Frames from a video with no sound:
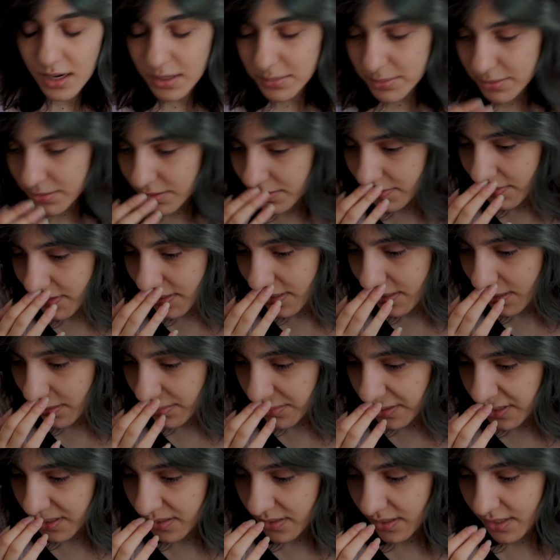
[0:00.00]
I believe in
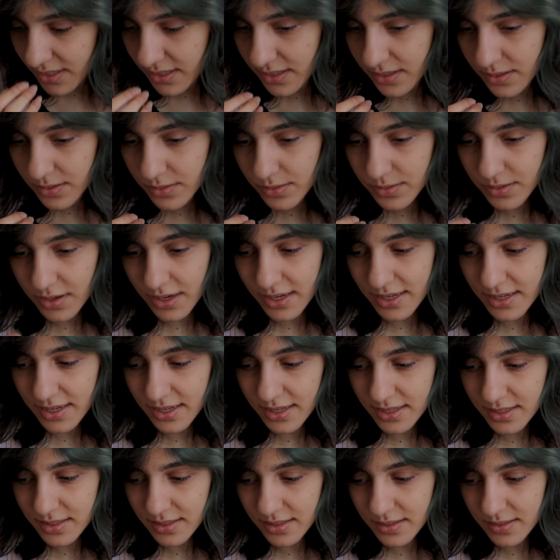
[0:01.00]
something like
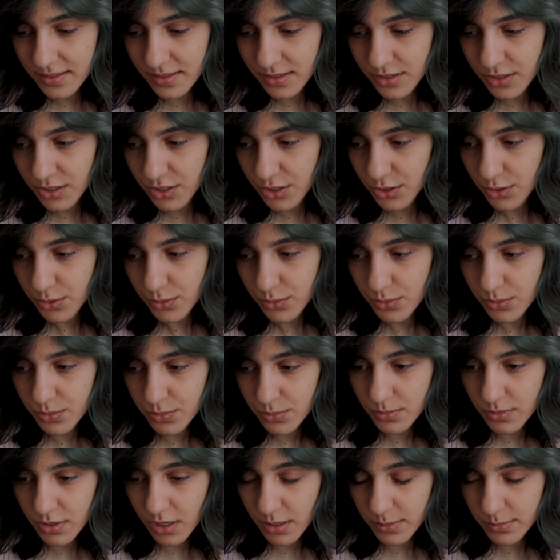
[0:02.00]
writing, this issue
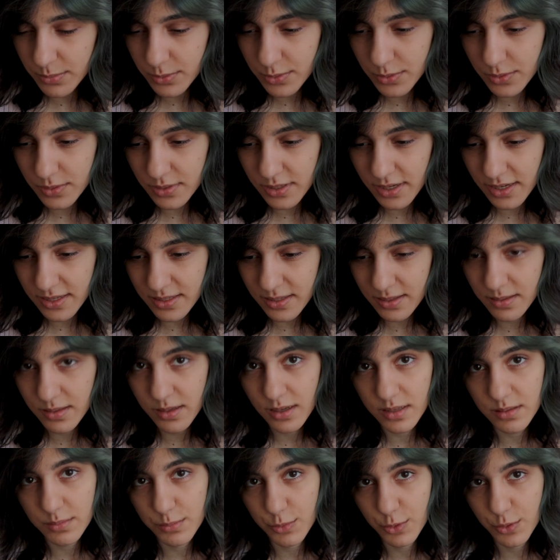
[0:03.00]
comes to light a
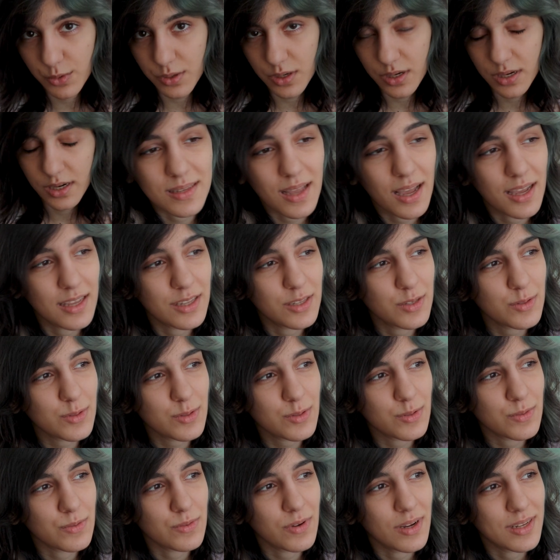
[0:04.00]
lot more. I
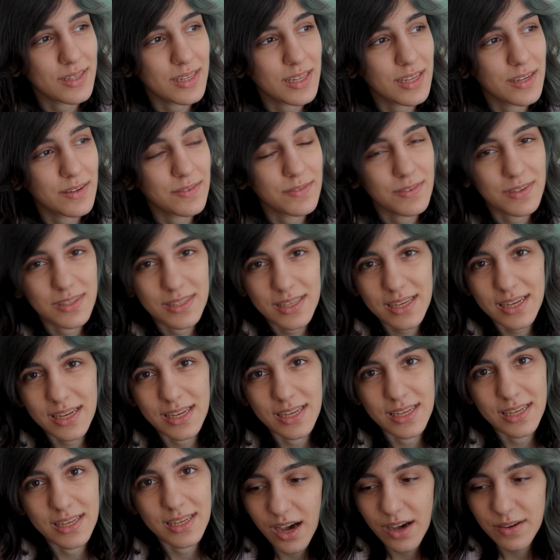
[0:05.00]
used to write every day.
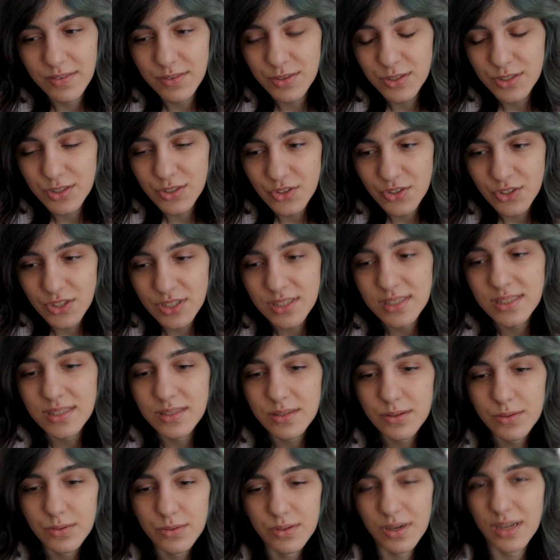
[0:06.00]
I would just
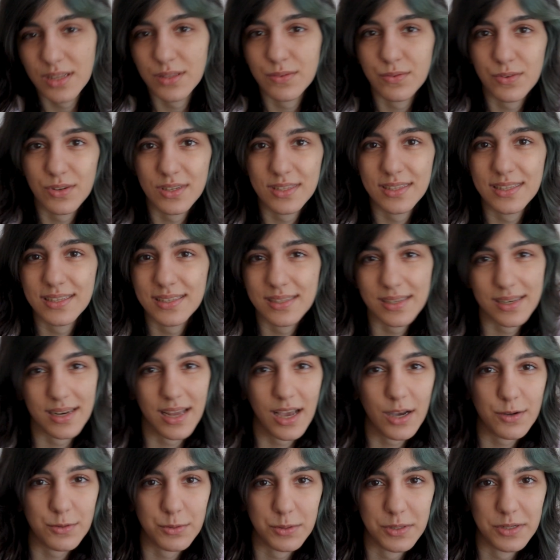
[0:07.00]
write for at least an
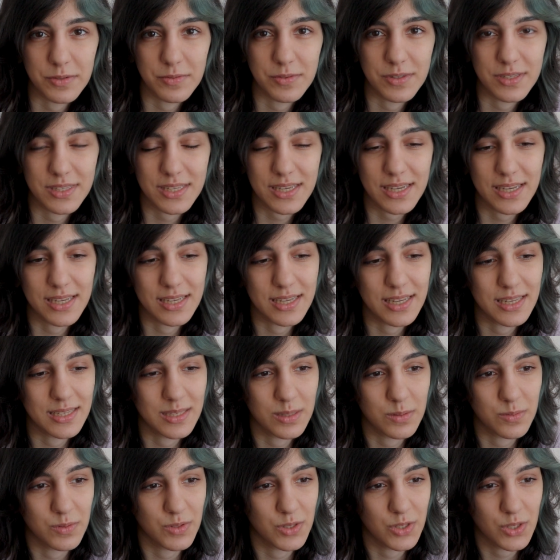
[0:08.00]
hour every day because
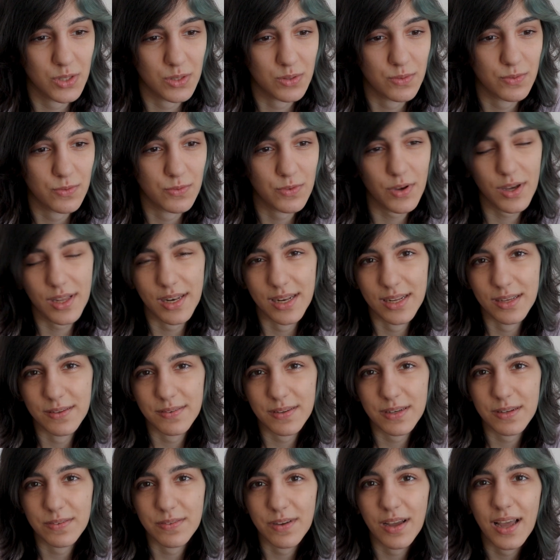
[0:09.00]
it was just fun.
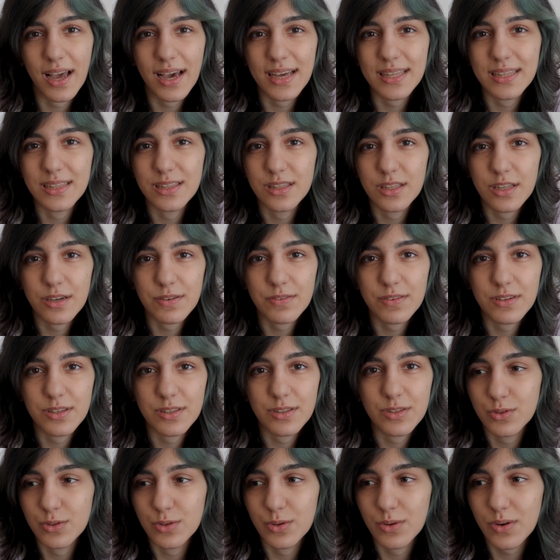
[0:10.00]
Even if I had
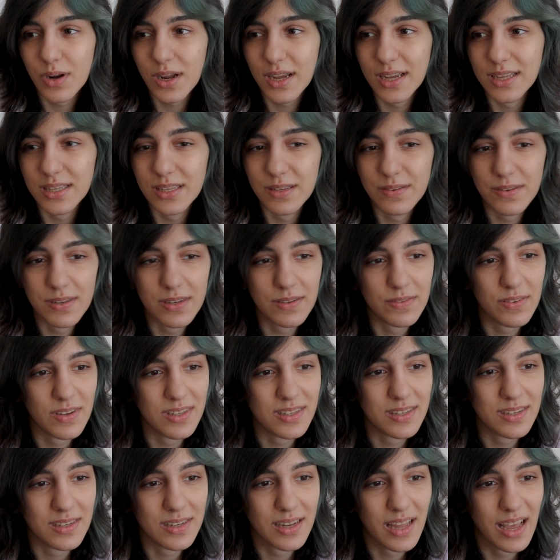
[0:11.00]
nothing to write, even if I
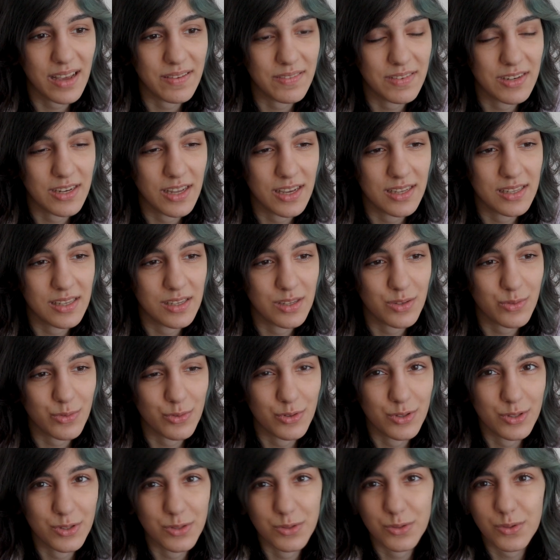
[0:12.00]
didn't have any ideas
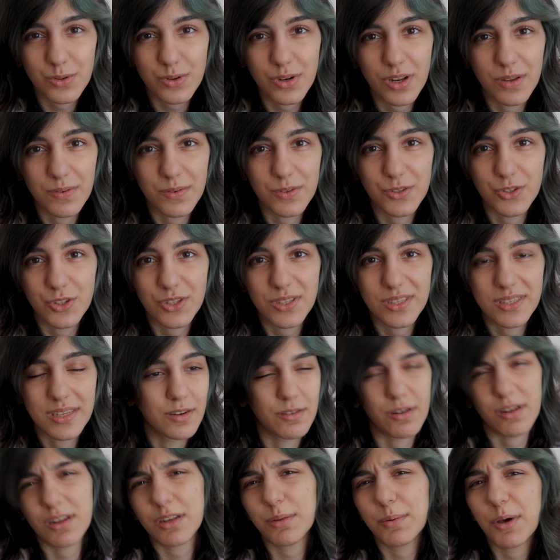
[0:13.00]
for a story, I would just
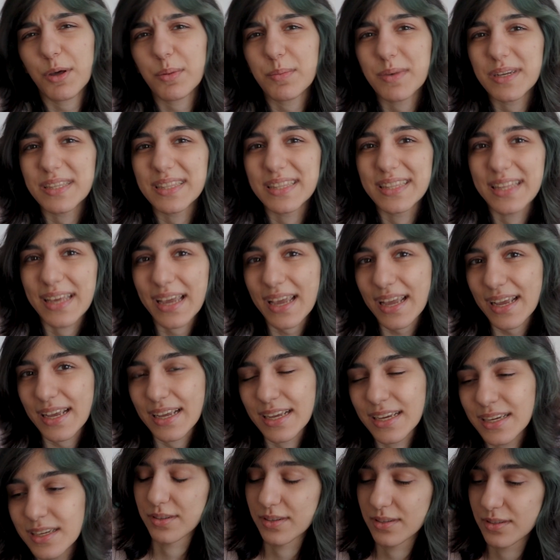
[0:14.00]
write about my
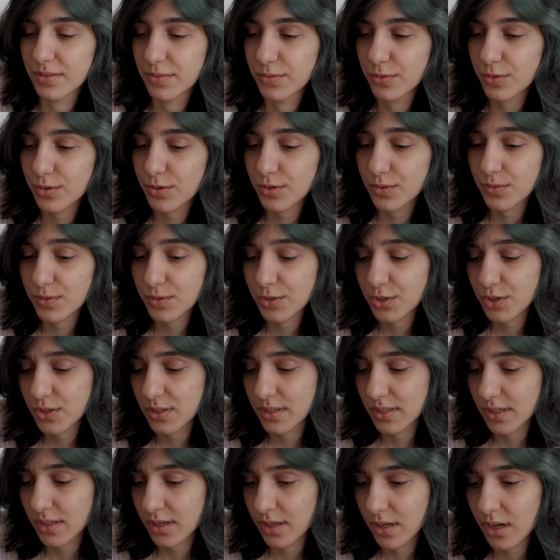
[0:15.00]
day and the words would
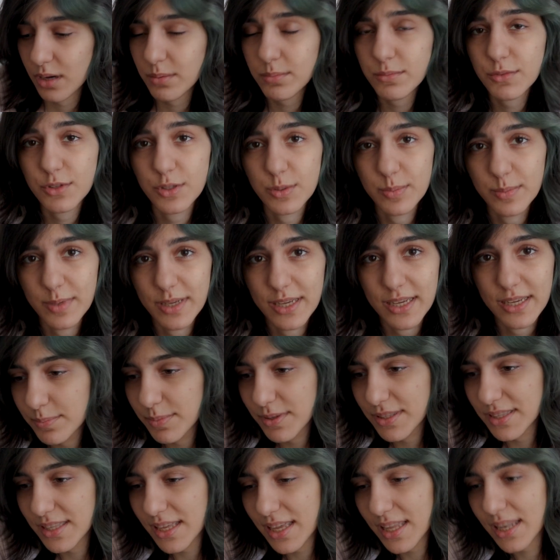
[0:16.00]
just come to me.
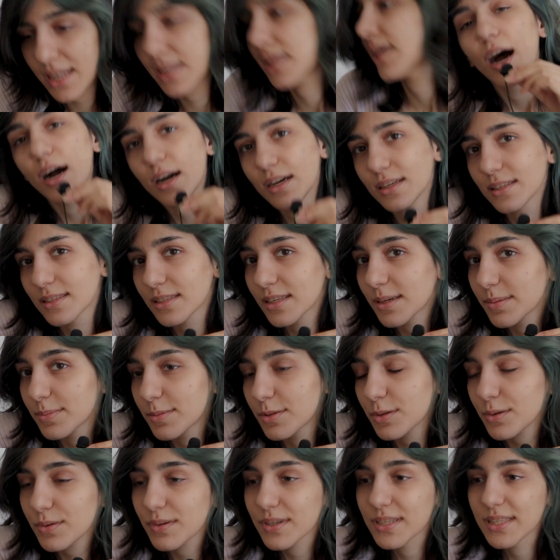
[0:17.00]
But then I stopped
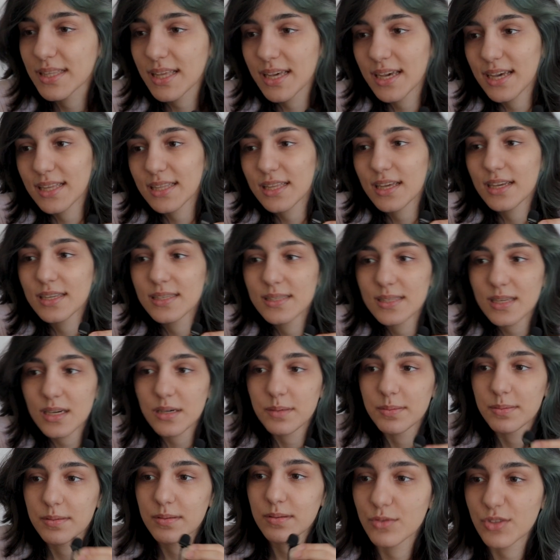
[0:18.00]
doing that. I
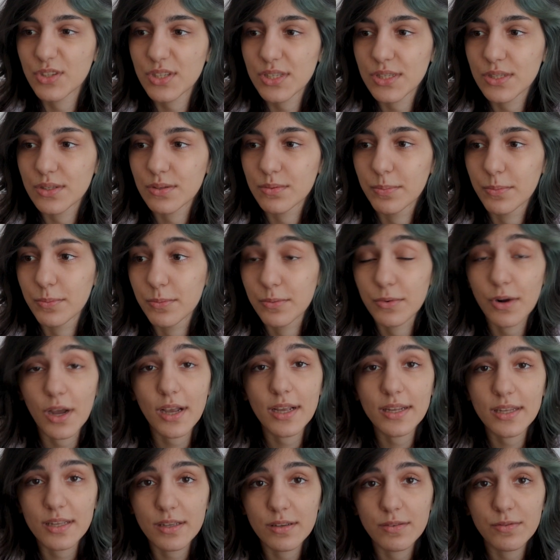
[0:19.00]
stopped just
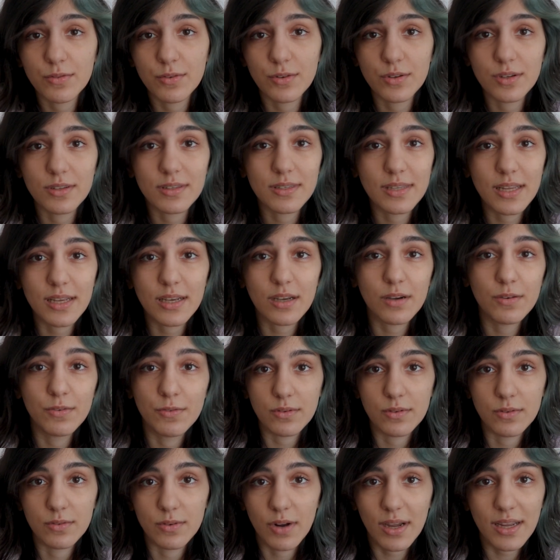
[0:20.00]
writing for the sake of
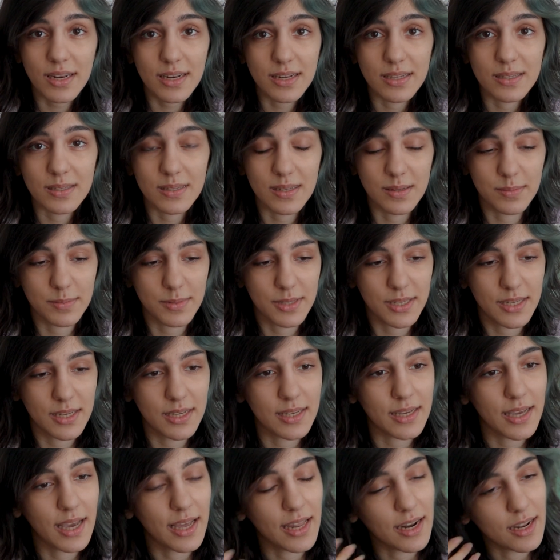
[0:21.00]
writing writing
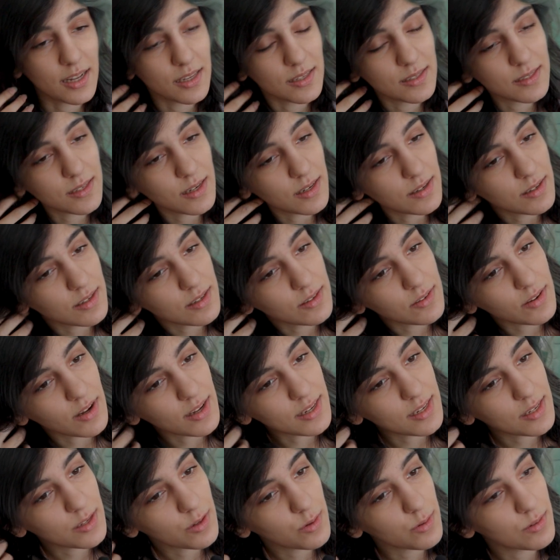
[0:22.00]
something, and I started
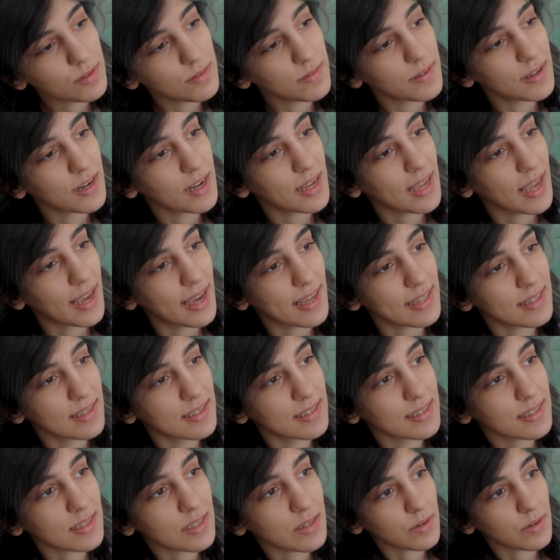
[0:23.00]
writing only when I had
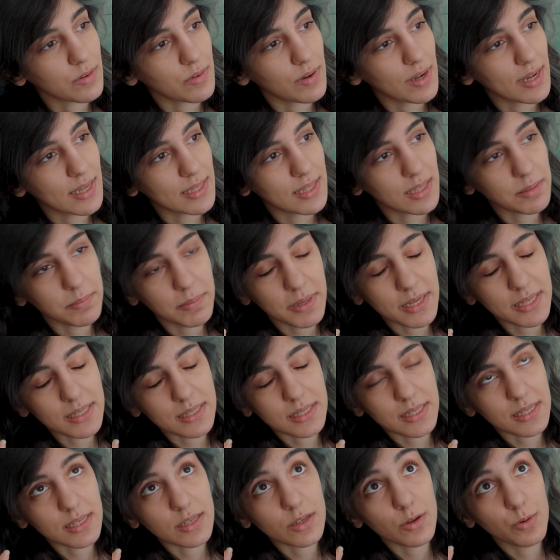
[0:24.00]
this great,
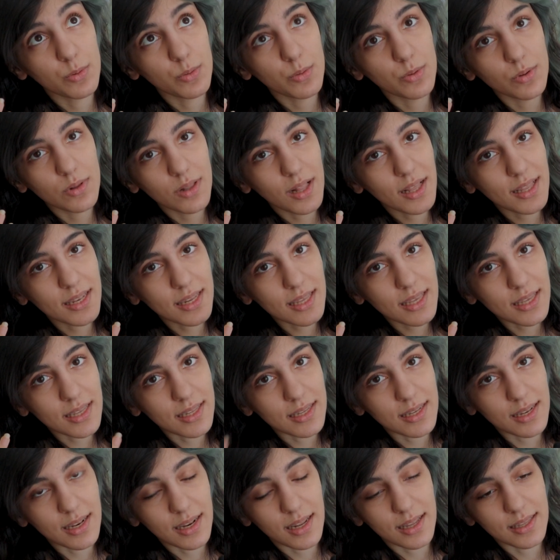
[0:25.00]
amazing, cool
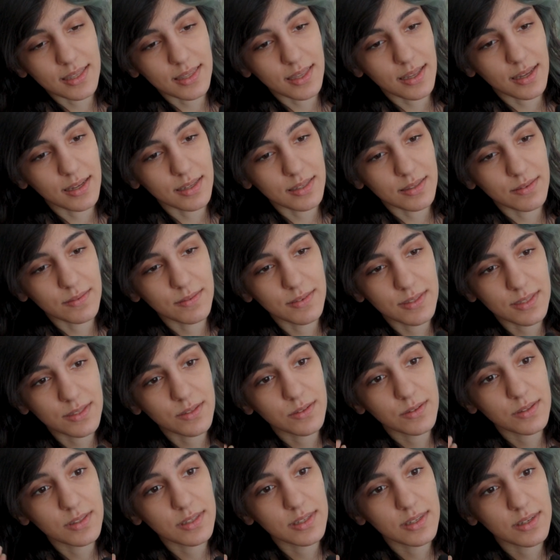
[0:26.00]
idea that I thought was
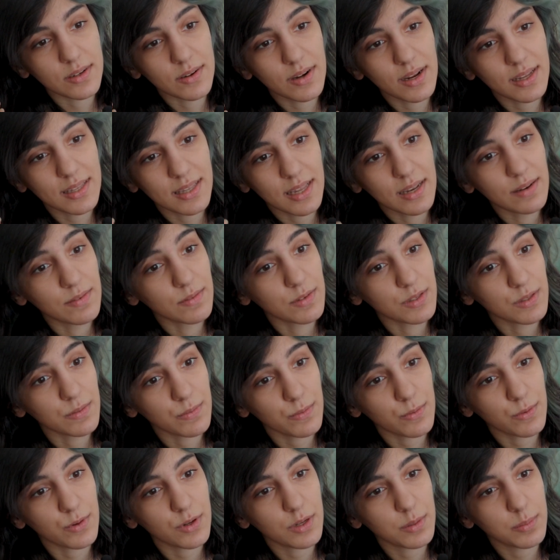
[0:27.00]
really great and was
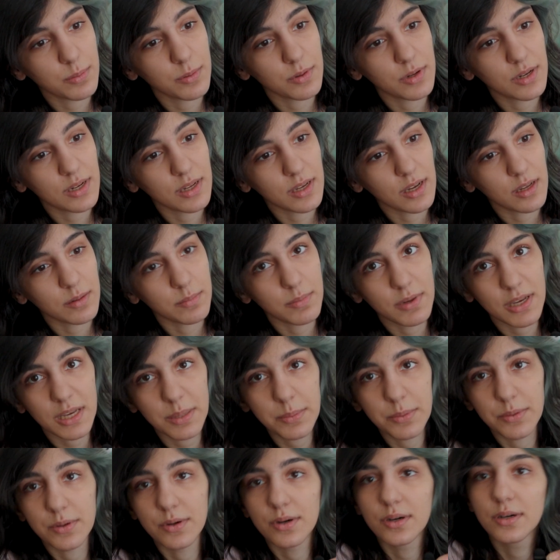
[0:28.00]
worth putting on
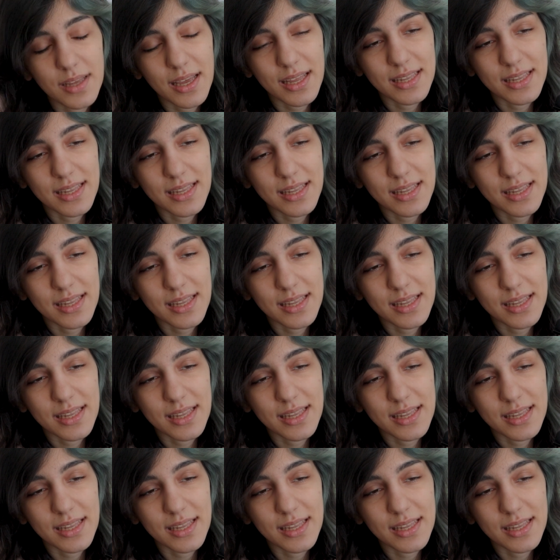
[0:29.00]
paper.